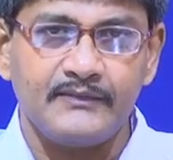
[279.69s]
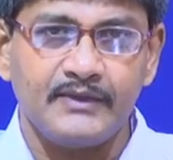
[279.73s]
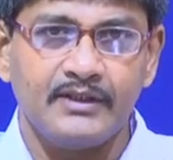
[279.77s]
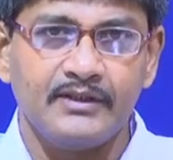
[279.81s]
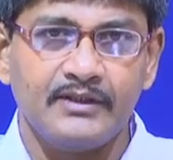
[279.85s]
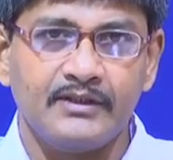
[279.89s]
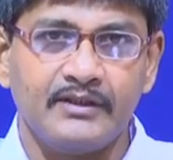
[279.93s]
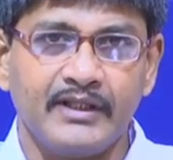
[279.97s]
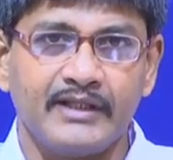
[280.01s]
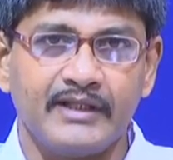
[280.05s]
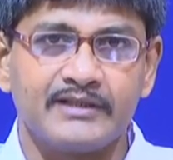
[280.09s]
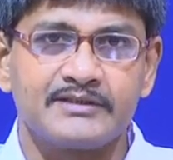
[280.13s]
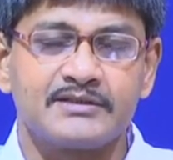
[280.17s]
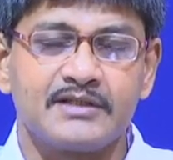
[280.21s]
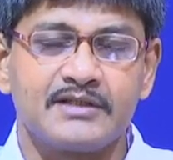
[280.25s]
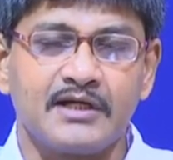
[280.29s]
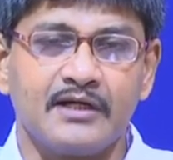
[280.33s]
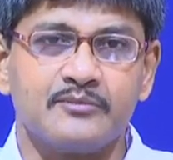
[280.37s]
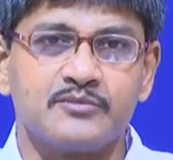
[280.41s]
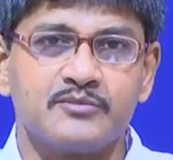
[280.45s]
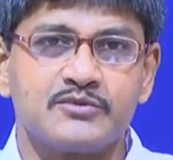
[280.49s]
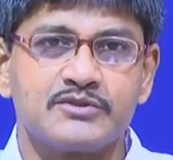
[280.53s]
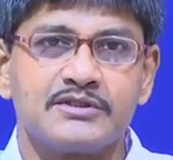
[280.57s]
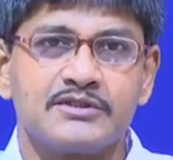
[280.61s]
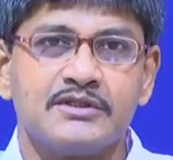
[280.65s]
Next
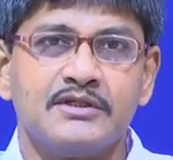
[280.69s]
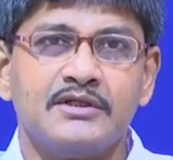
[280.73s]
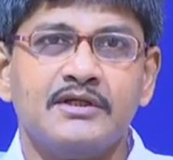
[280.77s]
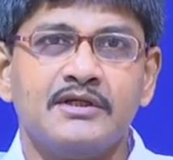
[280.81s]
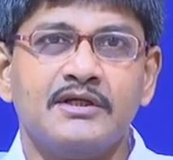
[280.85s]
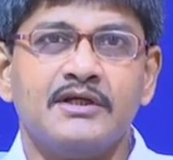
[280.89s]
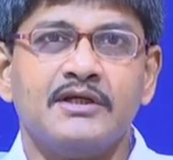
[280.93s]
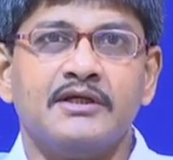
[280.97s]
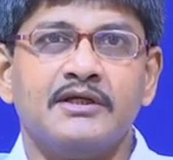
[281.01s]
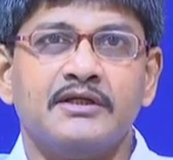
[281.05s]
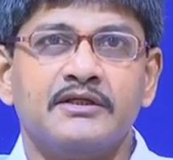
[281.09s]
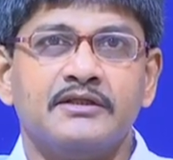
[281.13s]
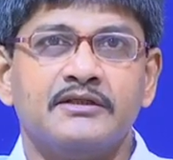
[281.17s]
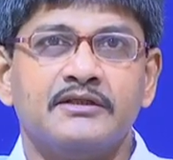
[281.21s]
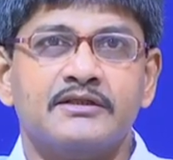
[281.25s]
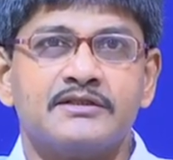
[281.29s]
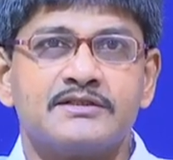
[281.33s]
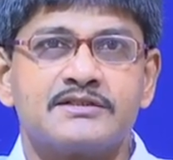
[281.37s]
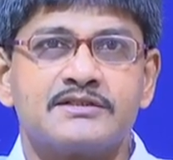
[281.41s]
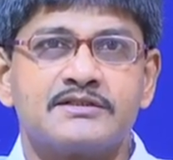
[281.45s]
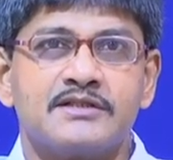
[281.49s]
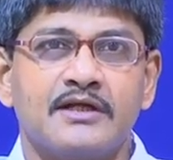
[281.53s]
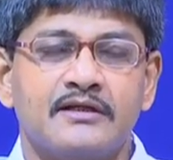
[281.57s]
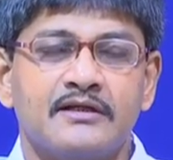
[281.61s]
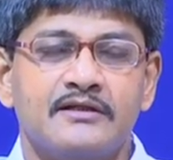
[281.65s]
comes the
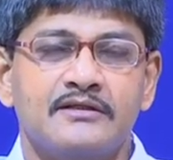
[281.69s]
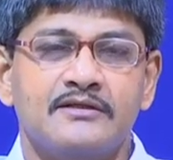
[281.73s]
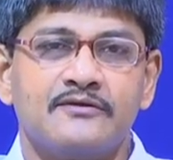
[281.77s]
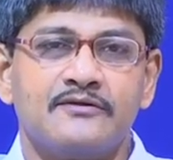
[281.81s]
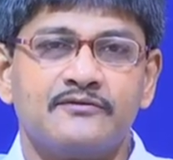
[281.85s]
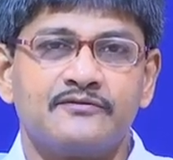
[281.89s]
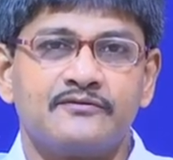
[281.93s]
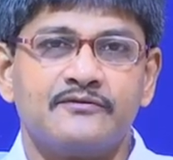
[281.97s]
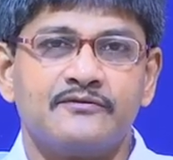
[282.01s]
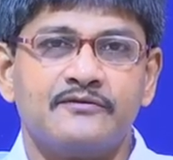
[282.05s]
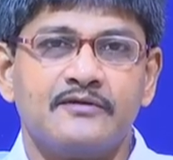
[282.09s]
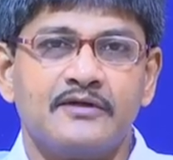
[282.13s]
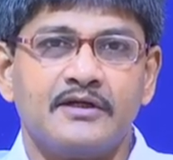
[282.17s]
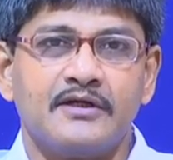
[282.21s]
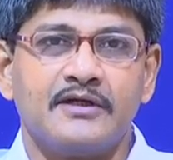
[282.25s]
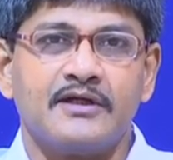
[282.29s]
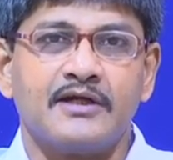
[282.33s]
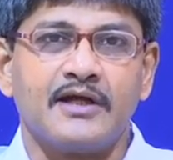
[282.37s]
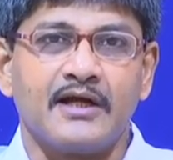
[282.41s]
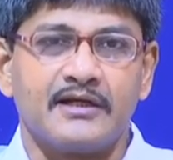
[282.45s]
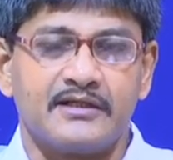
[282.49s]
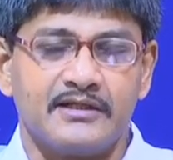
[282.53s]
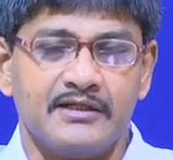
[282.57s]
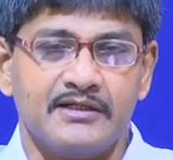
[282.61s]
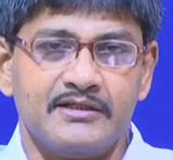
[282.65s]
study of
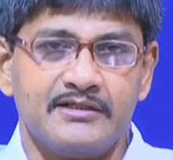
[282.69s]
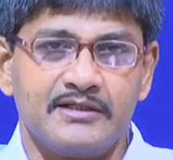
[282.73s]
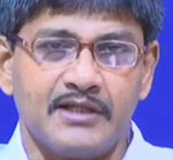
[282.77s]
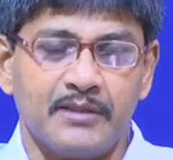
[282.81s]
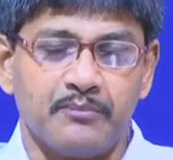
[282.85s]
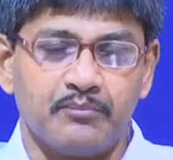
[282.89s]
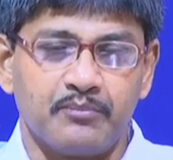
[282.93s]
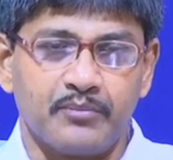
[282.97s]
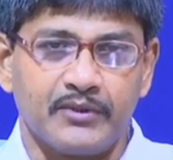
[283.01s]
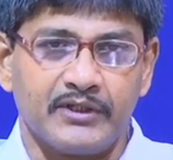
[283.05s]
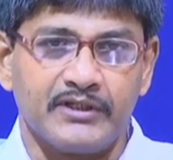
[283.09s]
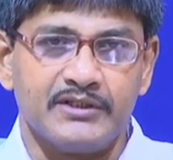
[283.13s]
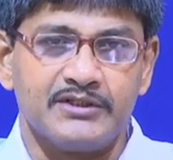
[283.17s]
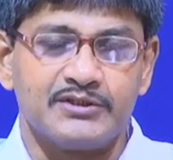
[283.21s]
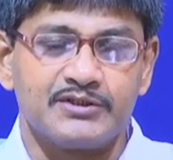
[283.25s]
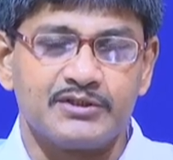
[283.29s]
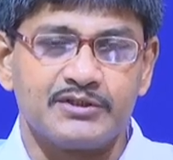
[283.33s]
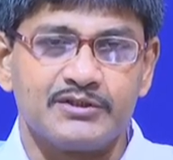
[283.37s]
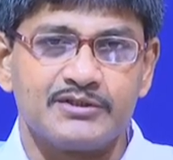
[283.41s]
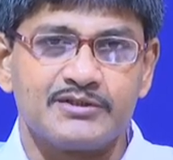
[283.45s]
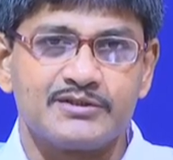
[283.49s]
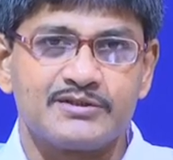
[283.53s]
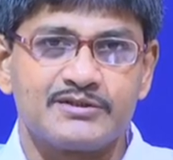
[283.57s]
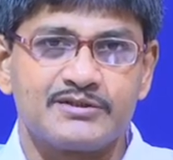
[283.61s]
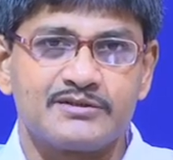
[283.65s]
cutting
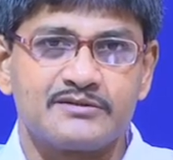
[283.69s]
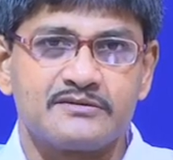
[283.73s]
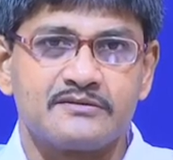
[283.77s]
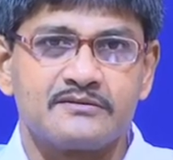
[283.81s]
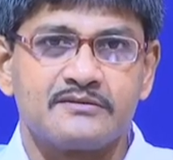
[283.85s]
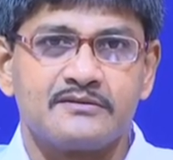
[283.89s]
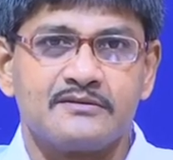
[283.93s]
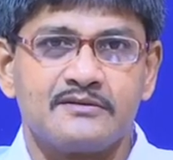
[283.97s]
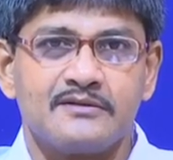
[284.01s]
temperatures.